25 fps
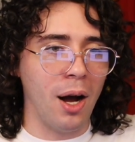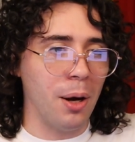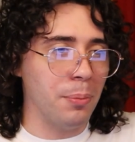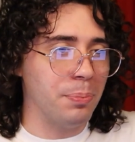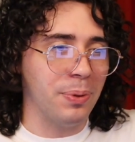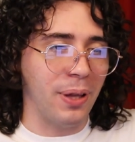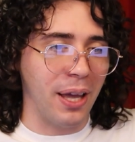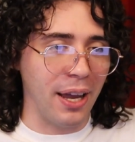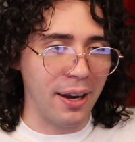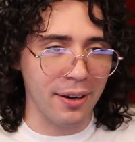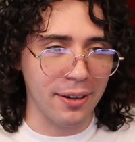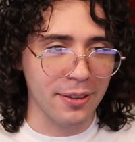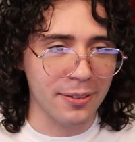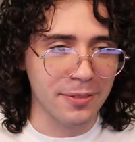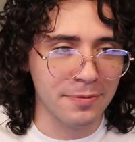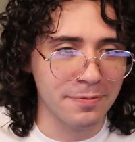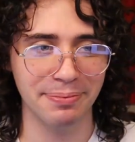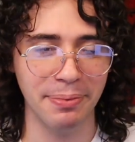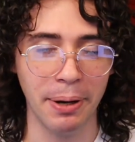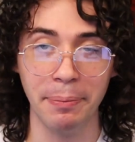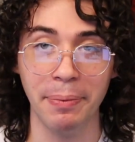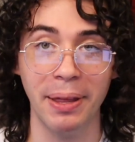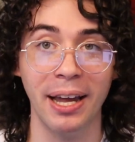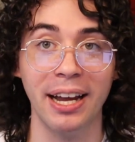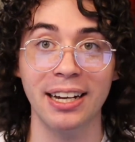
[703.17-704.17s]
play her.
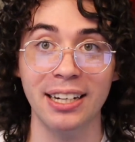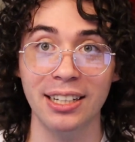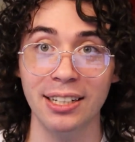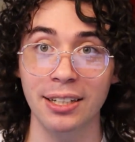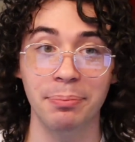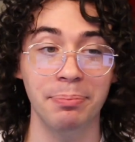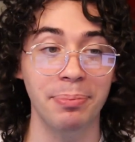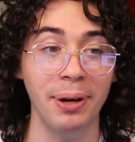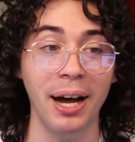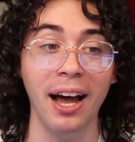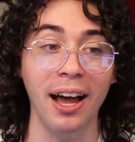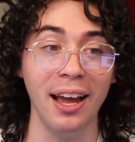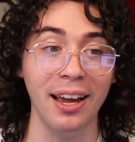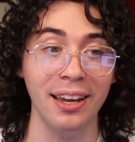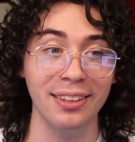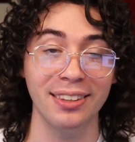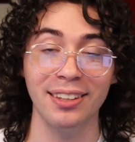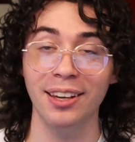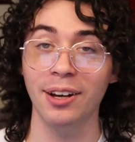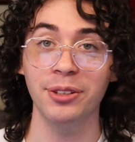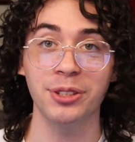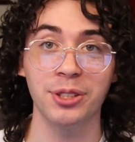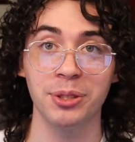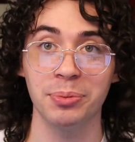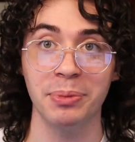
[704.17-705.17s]
I'm not gonna buy
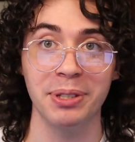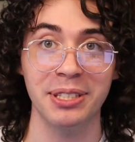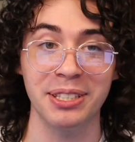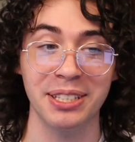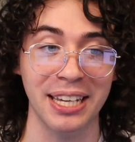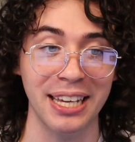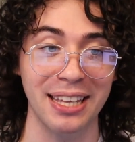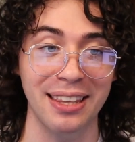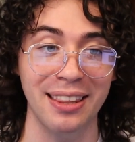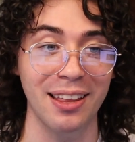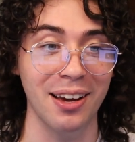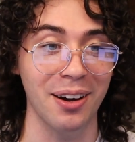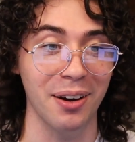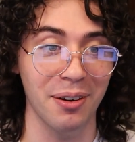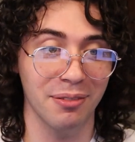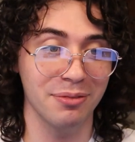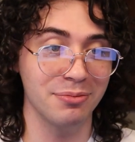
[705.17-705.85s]
the ultimate skin though.